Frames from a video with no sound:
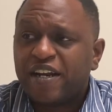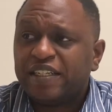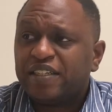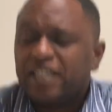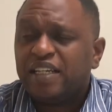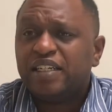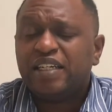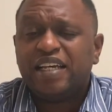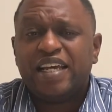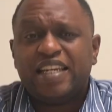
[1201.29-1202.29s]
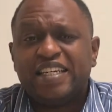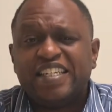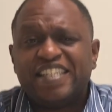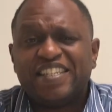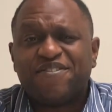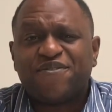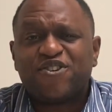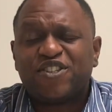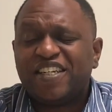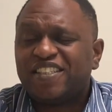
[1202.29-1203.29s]
And the first thing he said to me
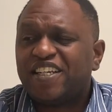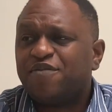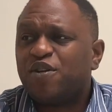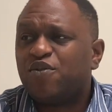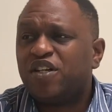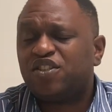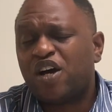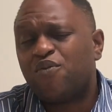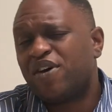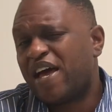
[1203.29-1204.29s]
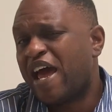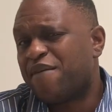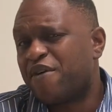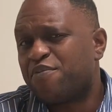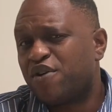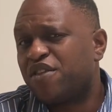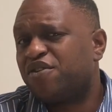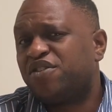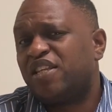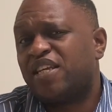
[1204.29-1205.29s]
was, I want to add my brother to the gas
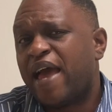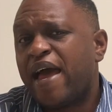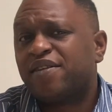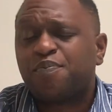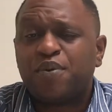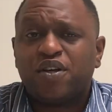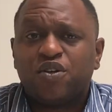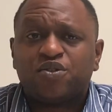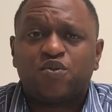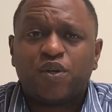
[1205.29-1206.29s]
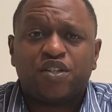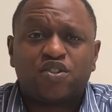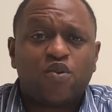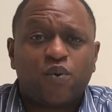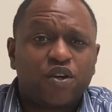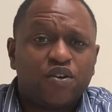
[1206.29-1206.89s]
bill so we can start working on his credit.